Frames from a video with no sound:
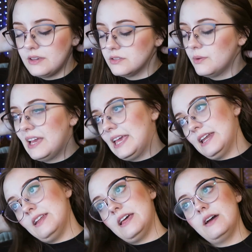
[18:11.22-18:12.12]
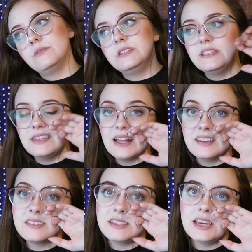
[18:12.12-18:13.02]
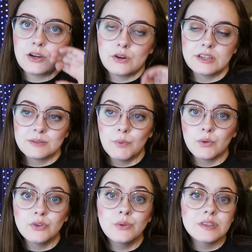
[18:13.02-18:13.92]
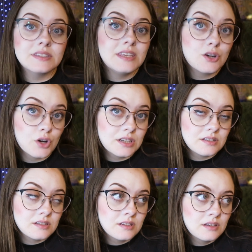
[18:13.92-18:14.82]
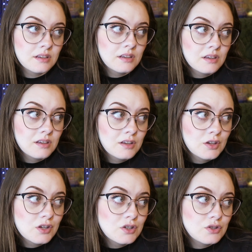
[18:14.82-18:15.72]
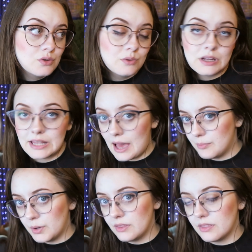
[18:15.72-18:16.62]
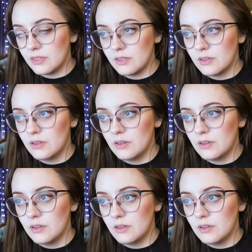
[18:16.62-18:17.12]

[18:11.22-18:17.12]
So I get it now. Daedalus and Icarus both knew the secret to the labyrinth,